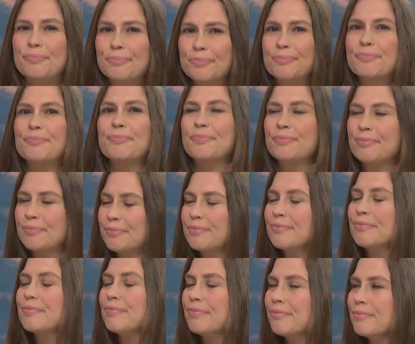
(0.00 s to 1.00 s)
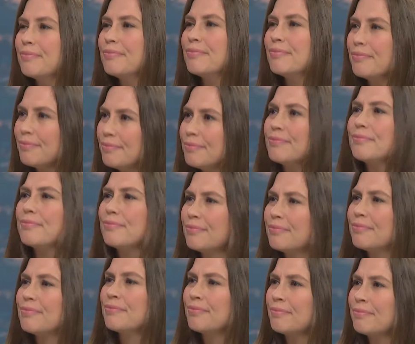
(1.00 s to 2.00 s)
no surprise we're using
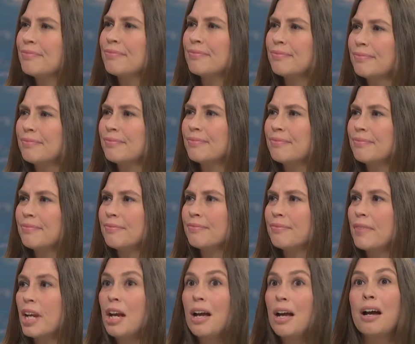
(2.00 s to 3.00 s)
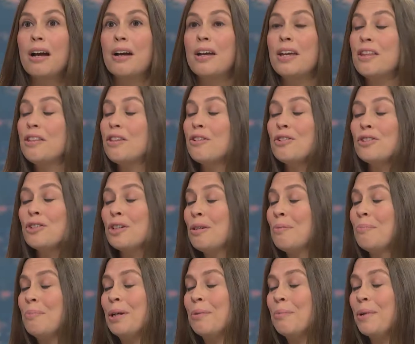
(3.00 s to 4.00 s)
influencers, is there? There
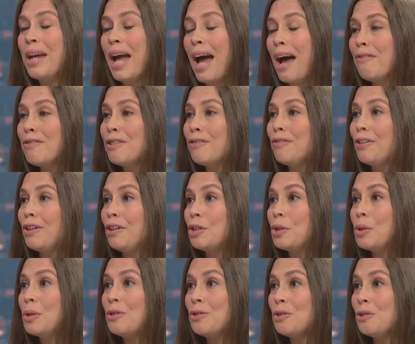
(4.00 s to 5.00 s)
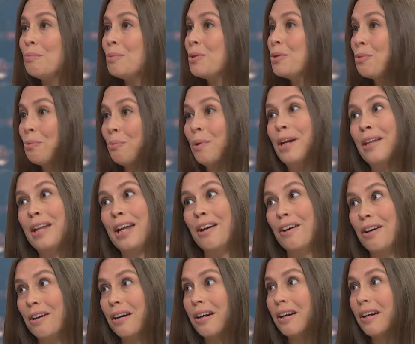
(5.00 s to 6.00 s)
shouldn't be. We have to follow consumers where they
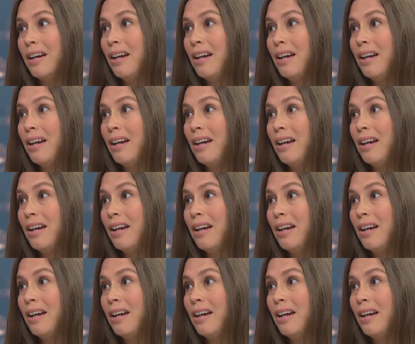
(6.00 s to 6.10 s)
are,